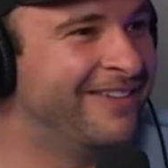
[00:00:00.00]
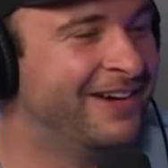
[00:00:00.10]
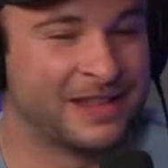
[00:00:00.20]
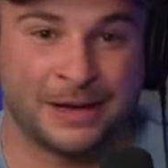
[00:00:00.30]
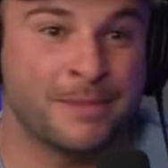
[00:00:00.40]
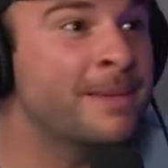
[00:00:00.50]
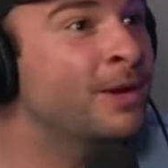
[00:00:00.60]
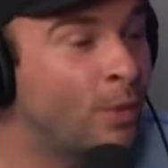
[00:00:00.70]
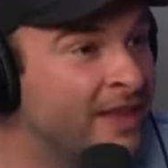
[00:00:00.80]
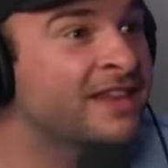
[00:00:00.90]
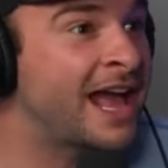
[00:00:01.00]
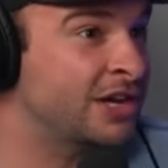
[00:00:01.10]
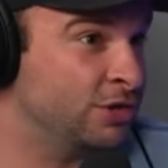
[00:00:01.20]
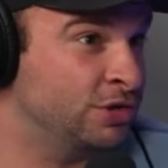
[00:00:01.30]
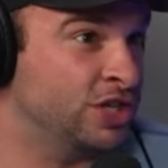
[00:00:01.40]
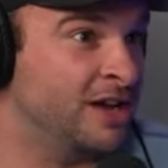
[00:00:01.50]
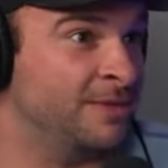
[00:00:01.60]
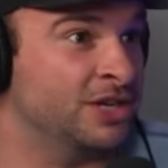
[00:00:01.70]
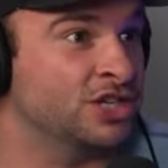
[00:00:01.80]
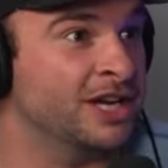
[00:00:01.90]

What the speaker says: Iowa, like maybe win the national championship.